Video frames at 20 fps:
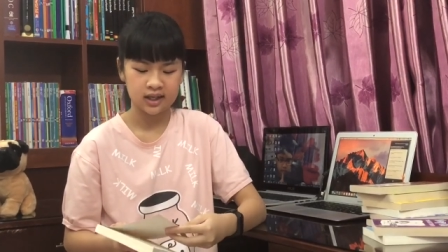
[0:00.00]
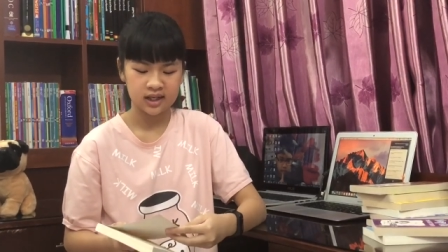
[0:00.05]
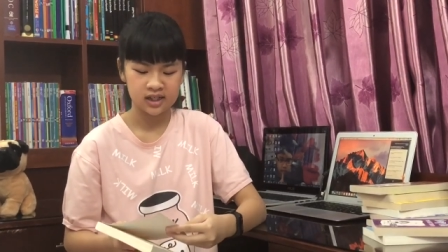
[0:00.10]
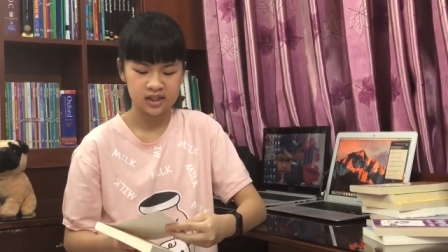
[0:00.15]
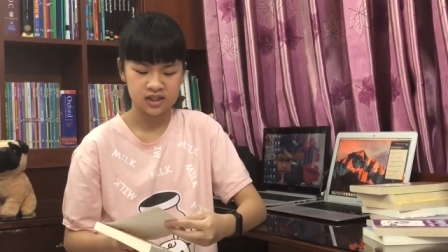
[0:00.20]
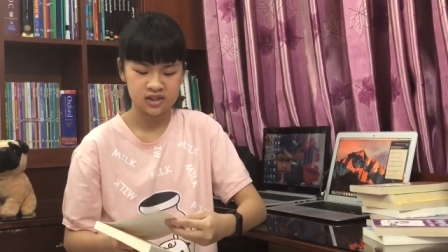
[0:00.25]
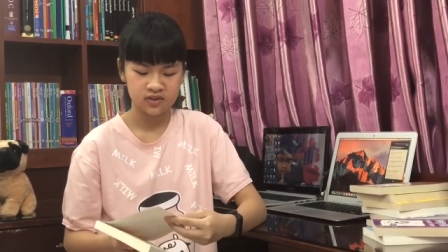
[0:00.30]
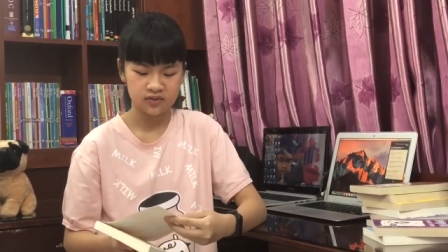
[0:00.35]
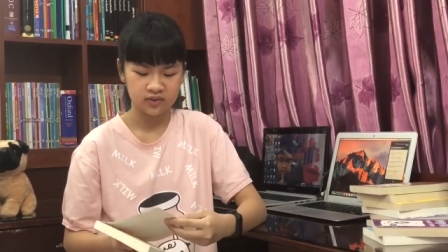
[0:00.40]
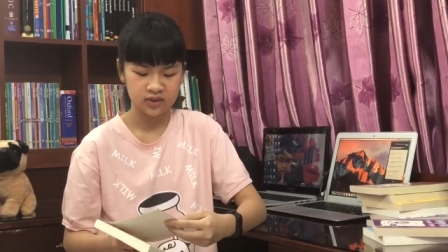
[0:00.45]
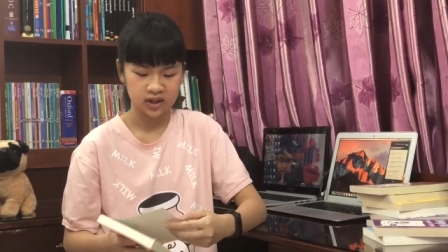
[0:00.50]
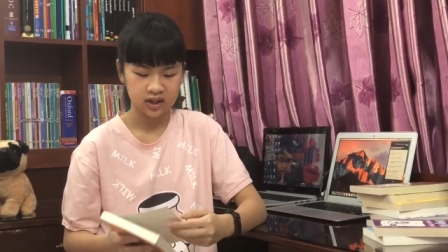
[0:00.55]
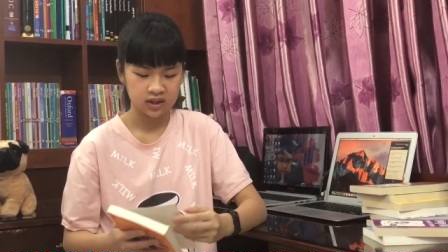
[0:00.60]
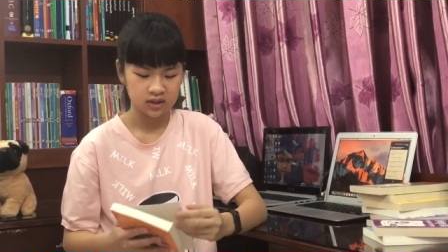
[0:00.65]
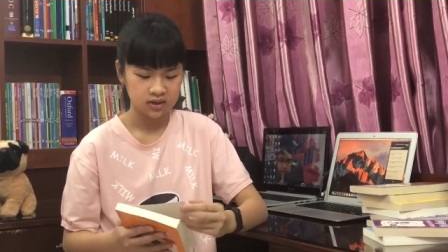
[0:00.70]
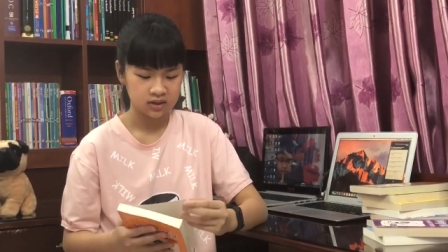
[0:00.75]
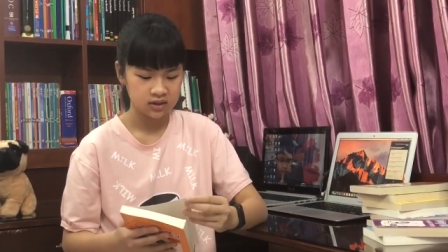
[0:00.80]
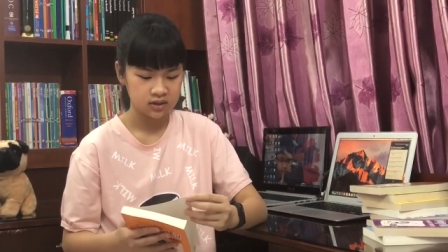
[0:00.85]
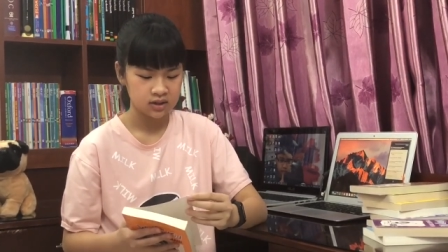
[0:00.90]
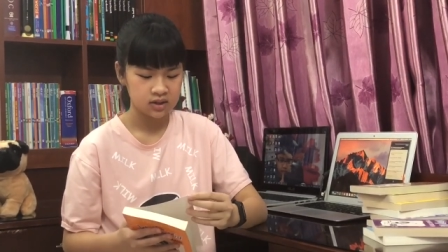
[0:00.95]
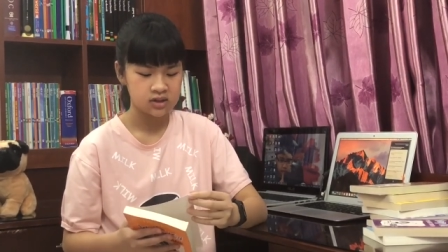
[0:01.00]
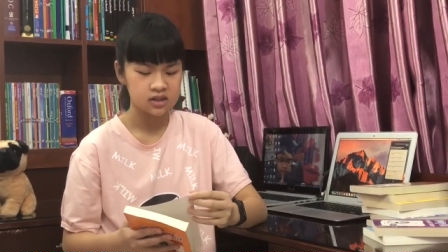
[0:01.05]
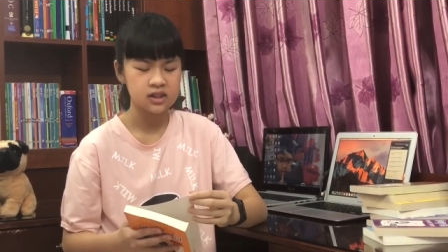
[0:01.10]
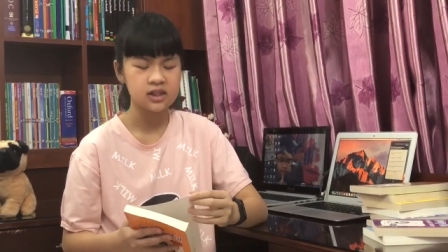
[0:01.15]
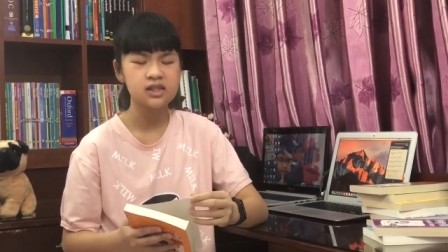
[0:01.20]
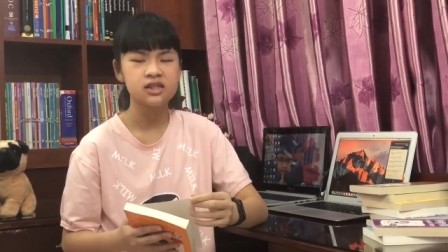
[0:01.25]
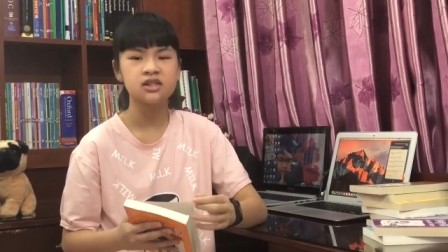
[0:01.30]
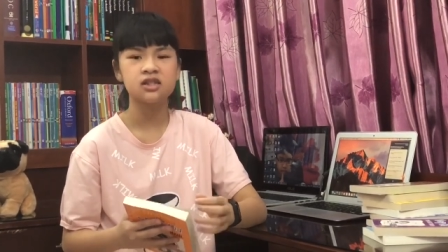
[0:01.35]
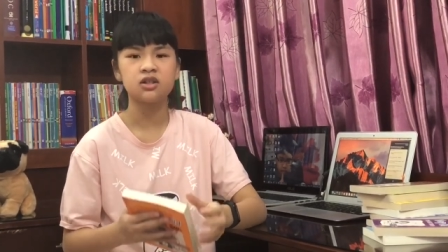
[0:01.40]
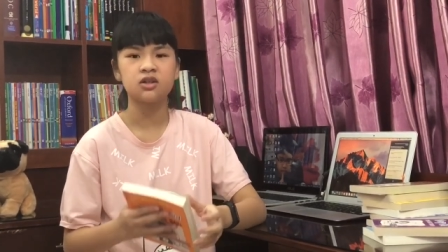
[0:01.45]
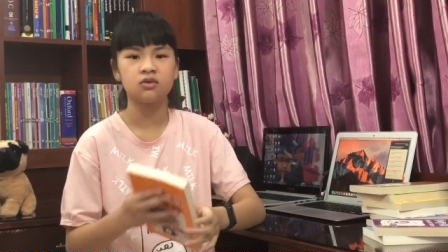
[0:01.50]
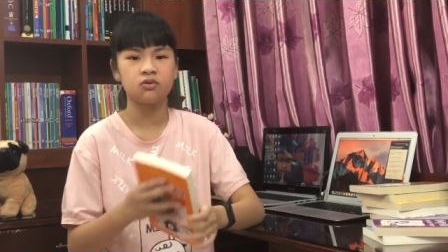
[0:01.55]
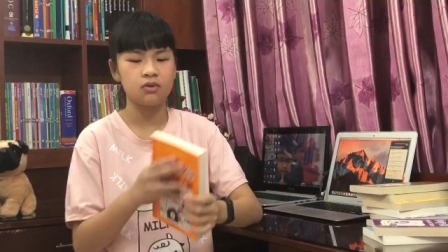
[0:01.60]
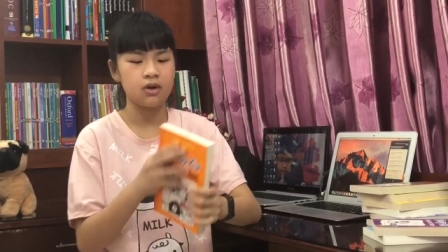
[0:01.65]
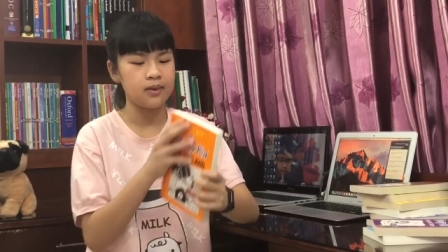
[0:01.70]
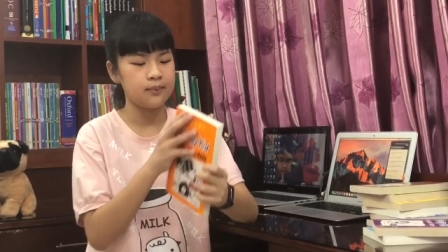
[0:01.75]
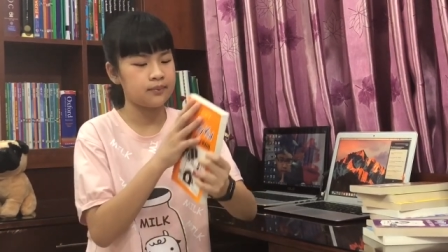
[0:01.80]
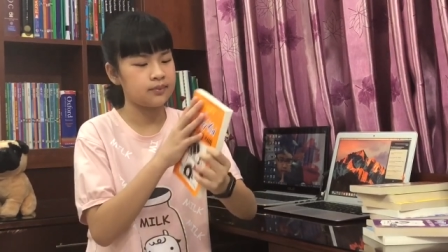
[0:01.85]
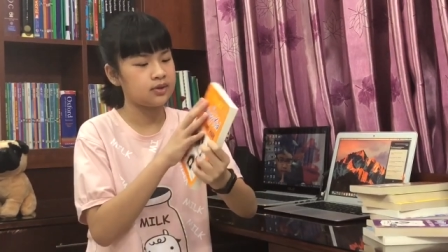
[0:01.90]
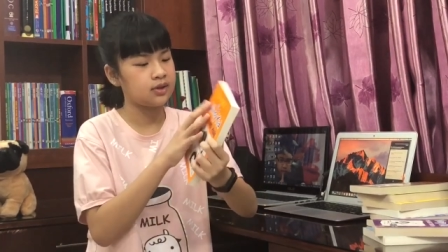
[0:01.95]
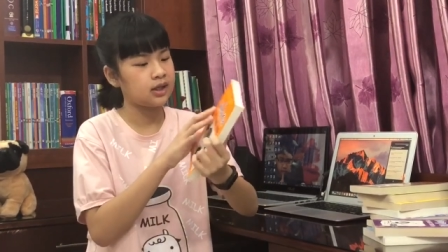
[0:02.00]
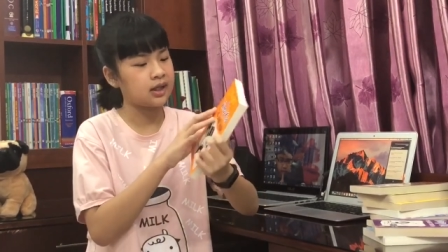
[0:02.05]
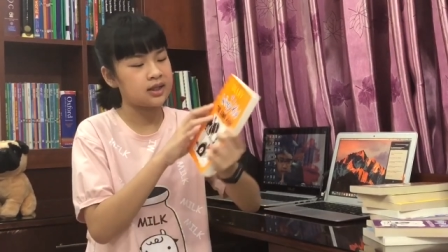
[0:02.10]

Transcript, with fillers: kinds of like, it's easy to rip.